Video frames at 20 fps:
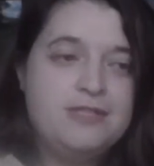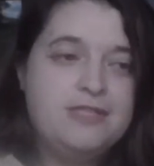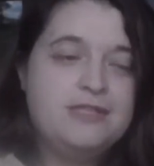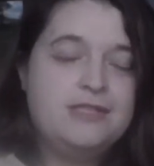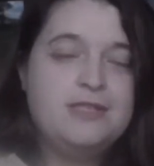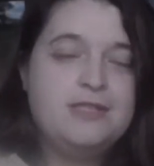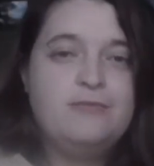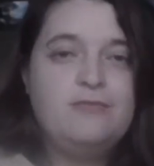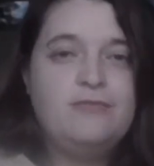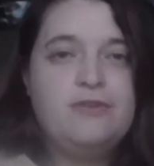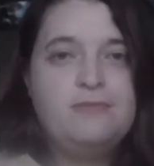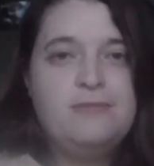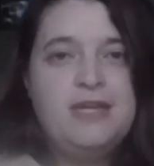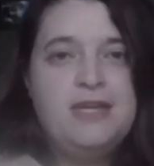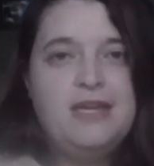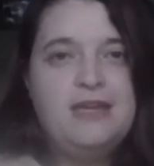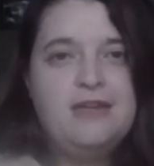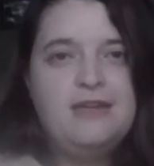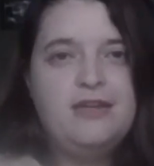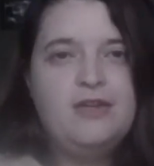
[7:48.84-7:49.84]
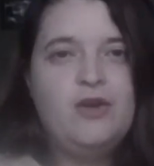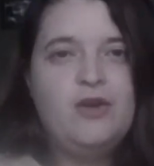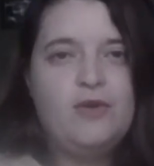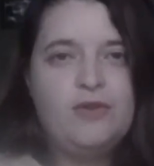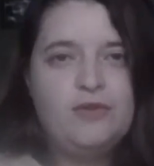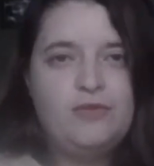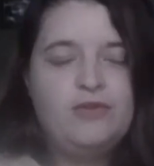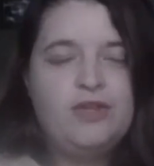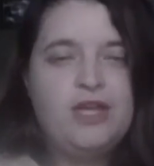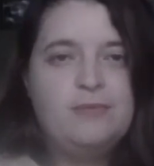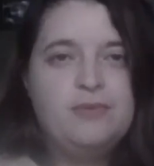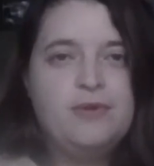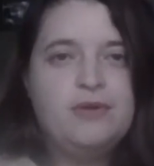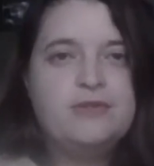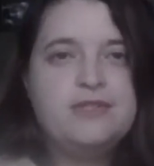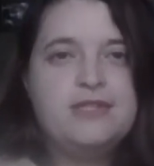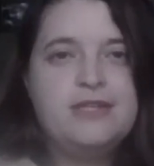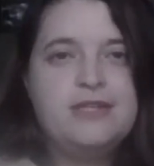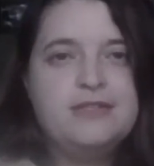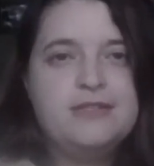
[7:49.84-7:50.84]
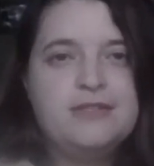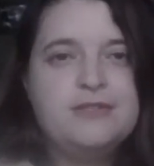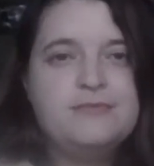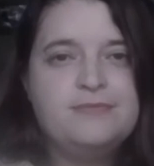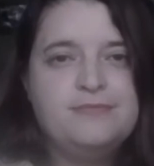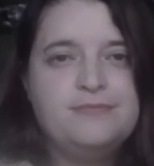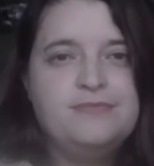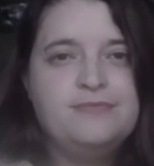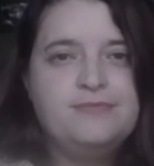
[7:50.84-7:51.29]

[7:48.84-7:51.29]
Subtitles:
system for me in going through that process.